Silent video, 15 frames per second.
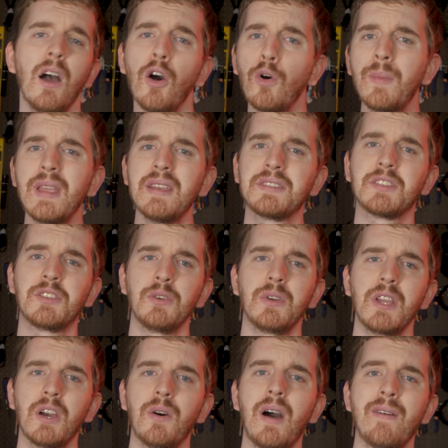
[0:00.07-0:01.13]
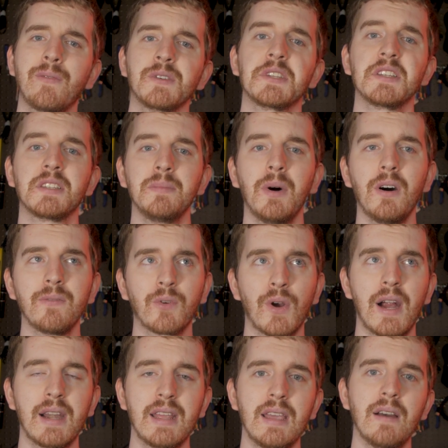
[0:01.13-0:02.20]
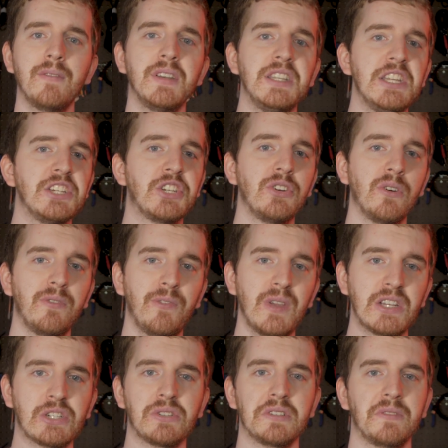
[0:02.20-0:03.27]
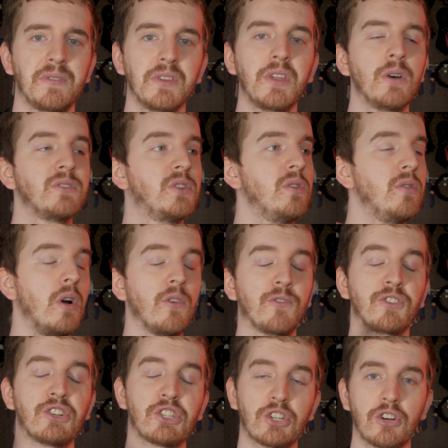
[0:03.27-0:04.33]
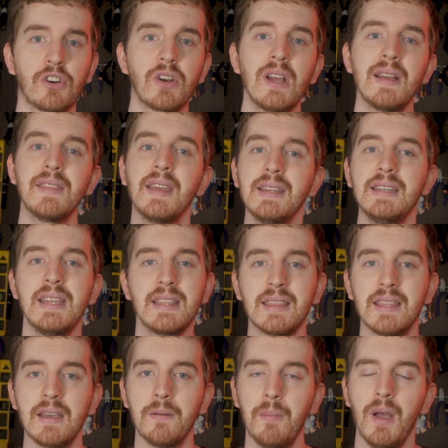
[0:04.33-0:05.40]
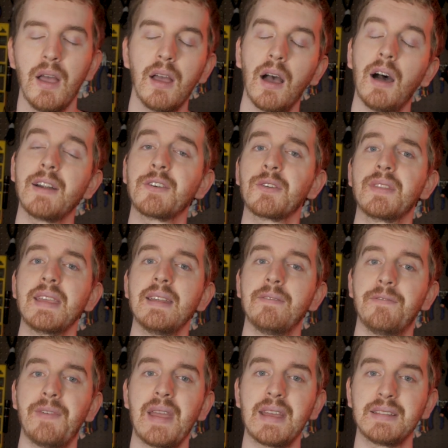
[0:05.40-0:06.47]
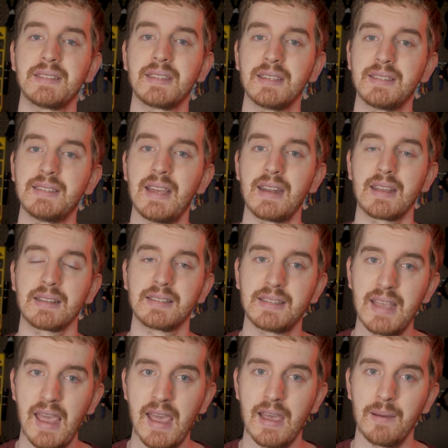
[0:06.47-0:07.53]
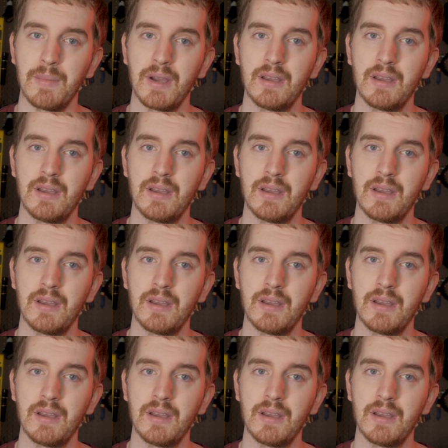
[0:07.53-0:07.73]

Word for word: OBS Studio offers a small variety of additional features for those who know for sure they need them under the Advanced Settings tab.